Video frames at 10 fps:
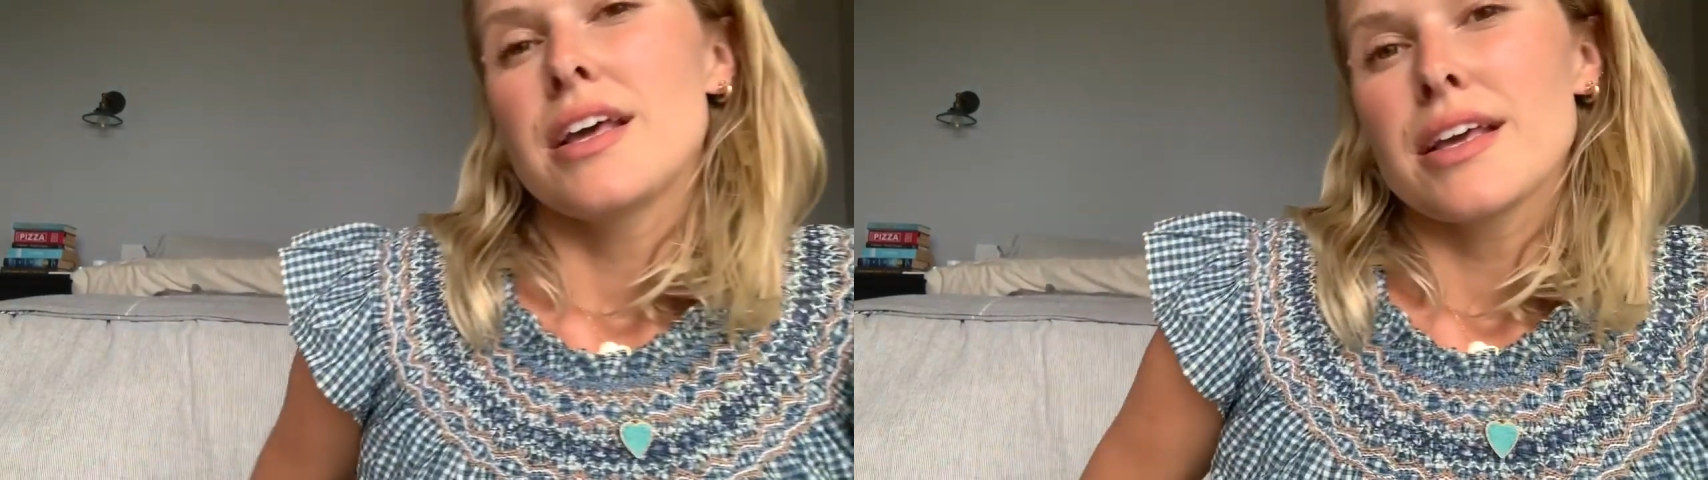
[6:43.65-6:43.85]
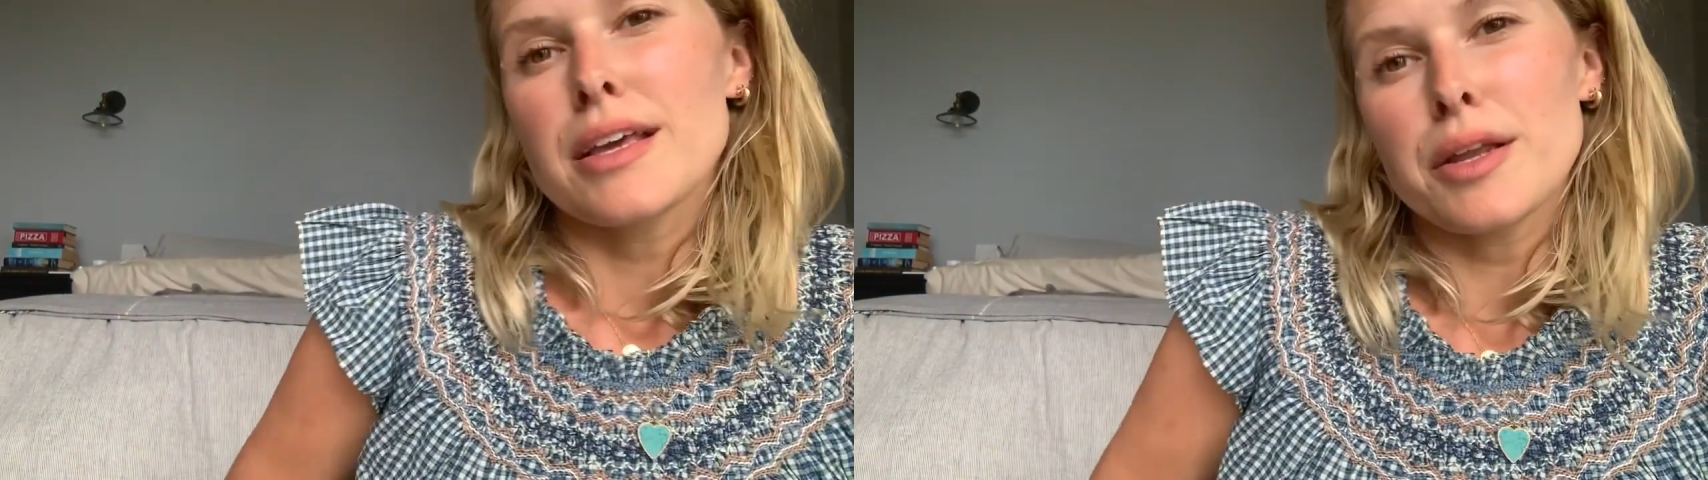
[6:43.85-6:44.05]

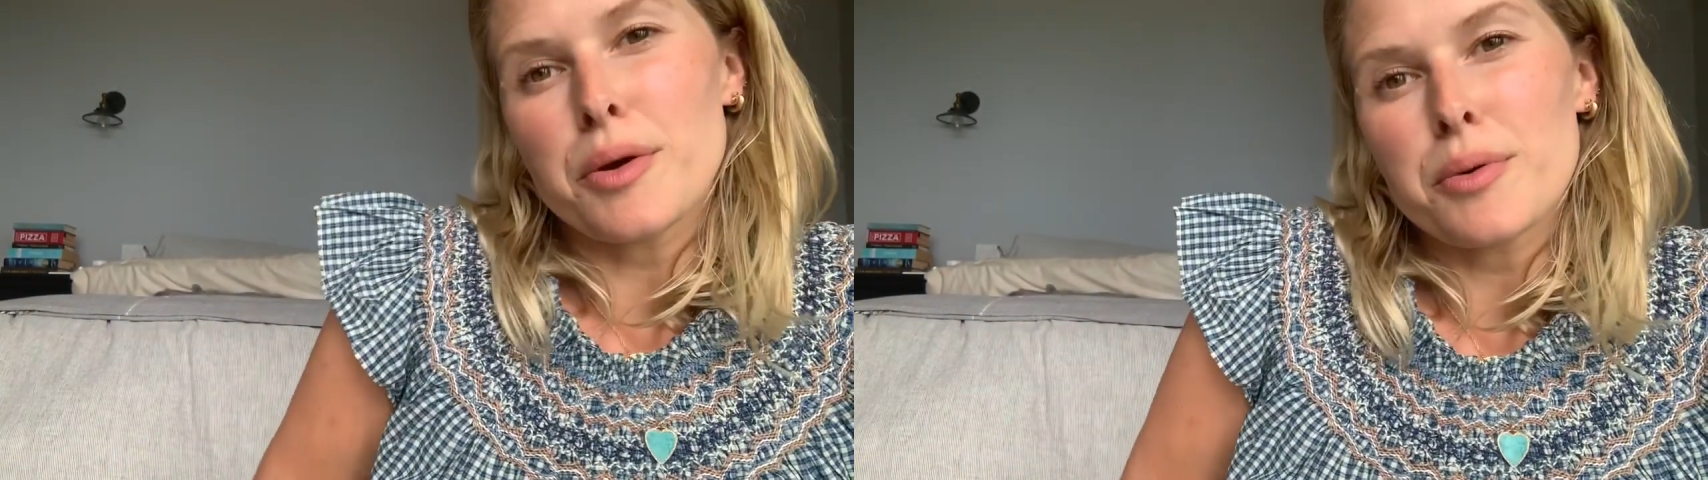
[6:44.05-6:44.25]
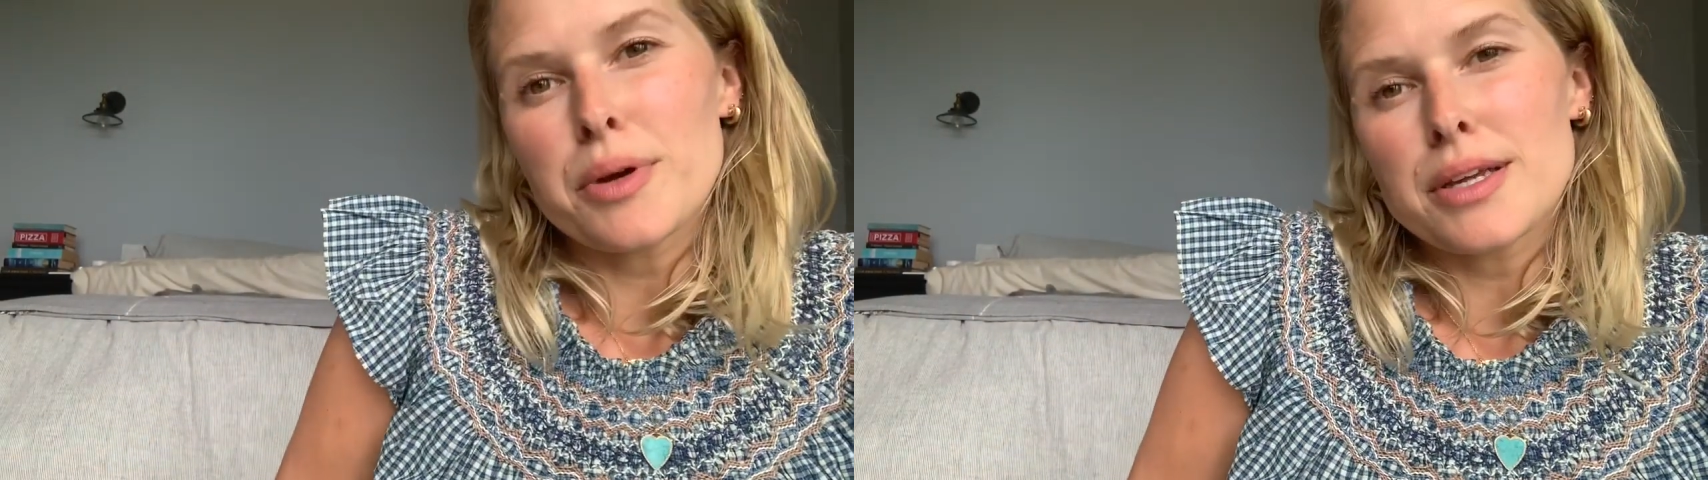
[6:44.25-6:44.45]
you know,